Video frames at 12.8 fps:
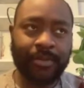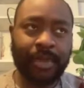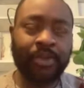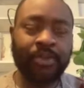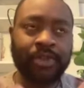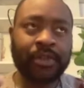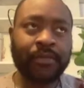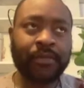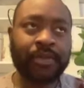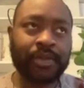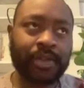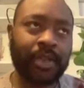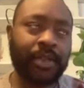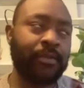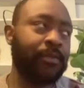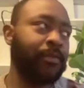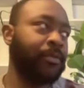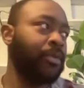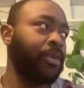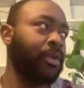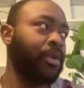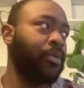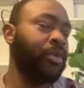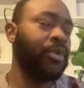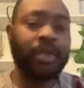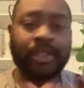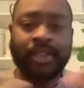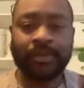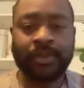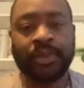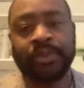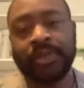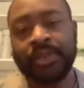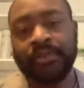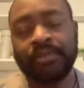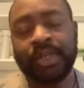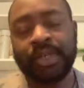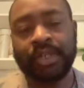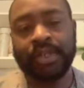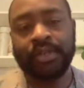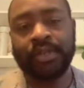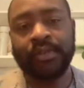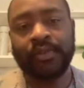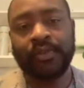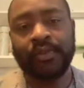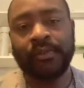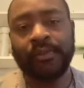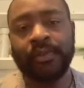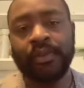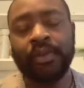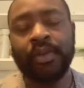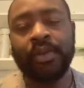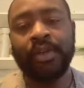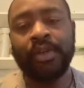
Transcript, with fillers: you just give us kind of what you guys have been doing in Boston so far?